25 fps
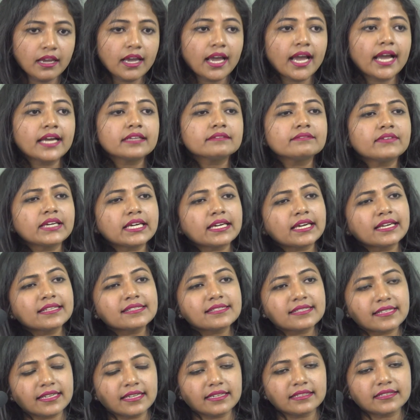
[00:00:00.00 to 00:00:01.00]
And we can
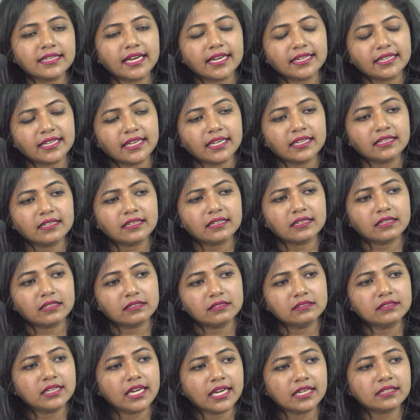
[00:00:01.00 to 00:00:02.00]
see that
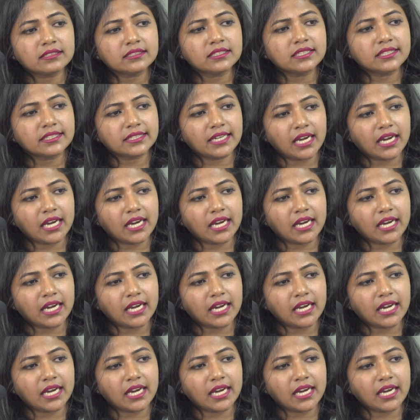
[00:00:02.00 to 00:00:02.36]
in the